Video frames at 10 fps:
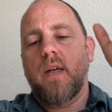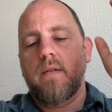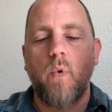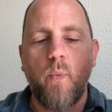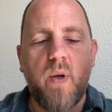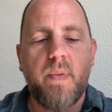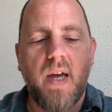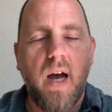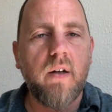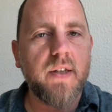When we
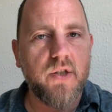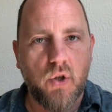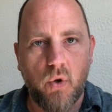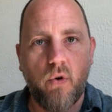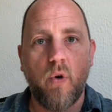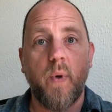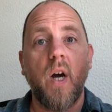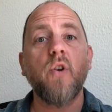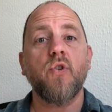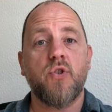beheld his glory, we
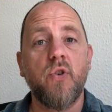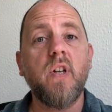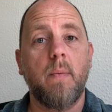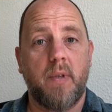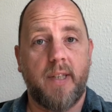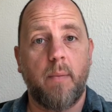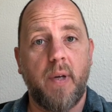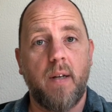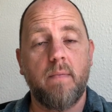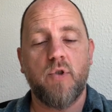understood him a little bit.